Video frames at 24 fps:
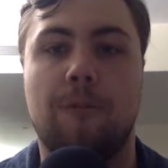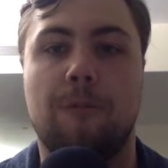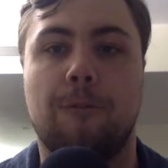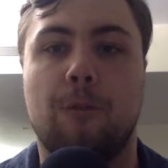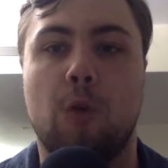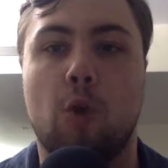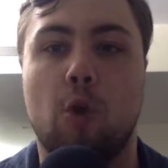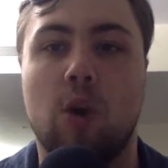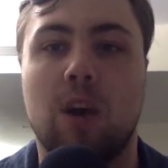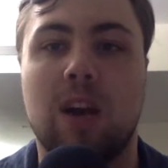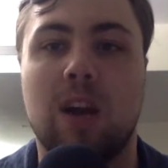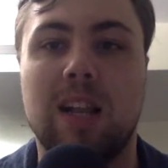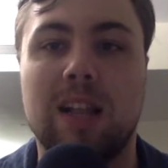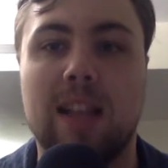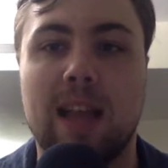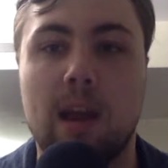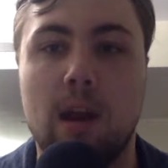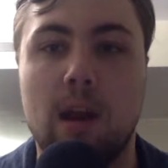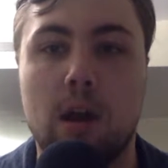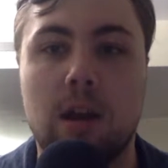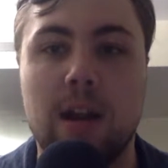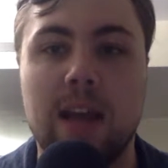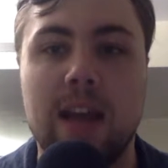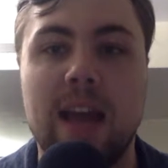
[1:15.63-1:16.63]
For
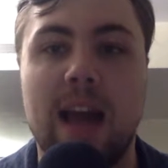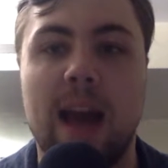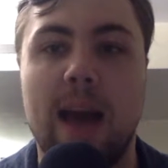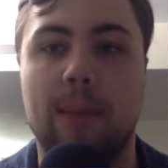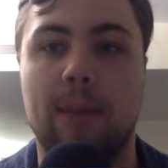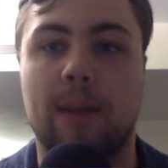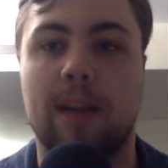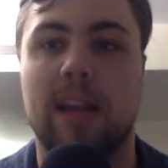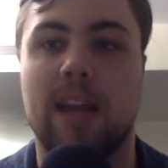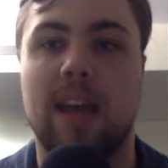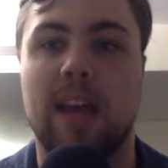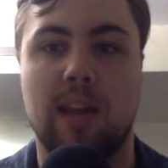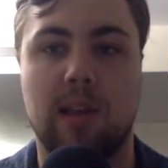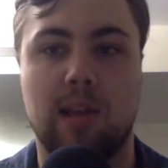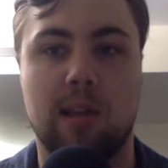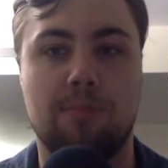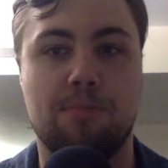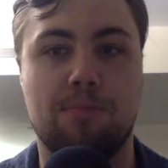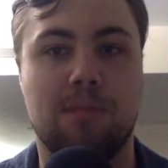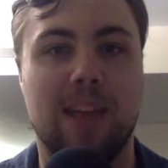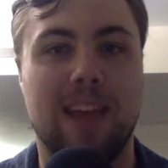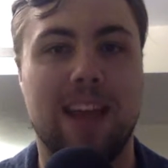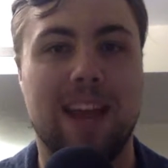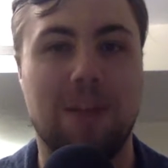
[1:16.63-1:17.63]
clarity, I'm going to
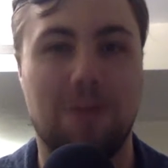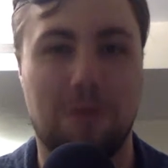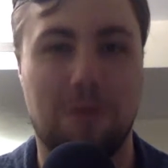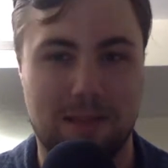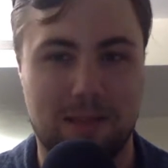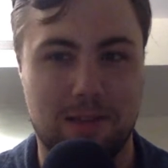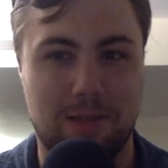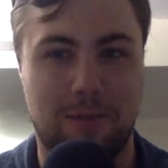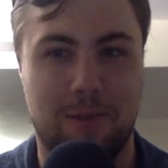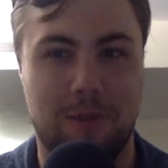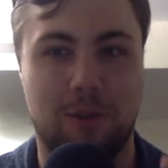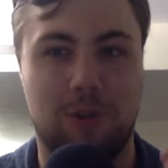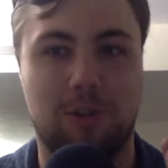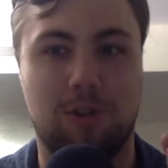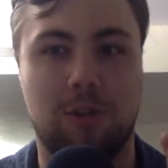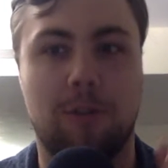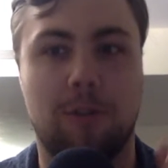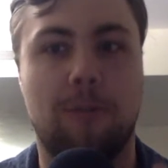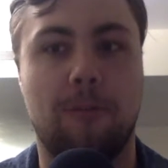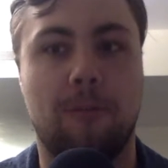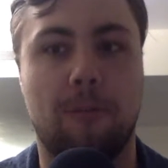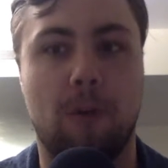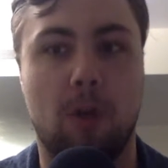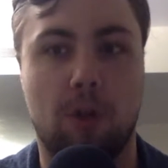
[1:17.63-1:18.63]
explain what the vocal
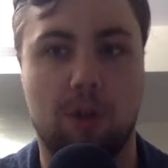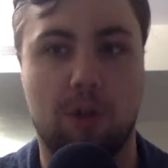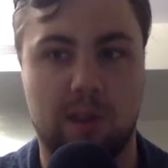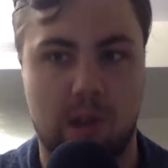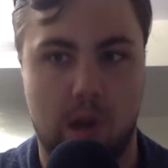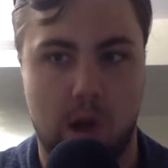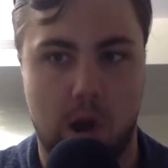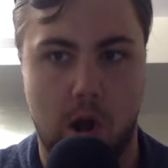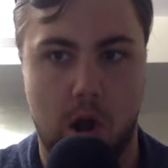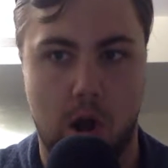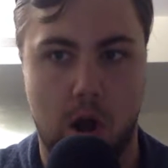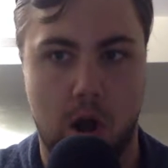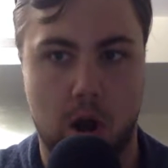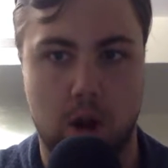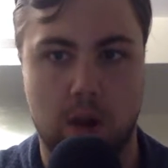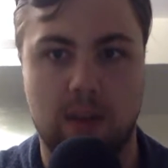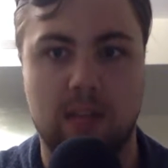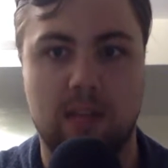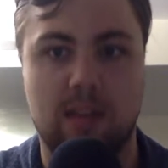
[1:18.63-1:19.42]
folds are.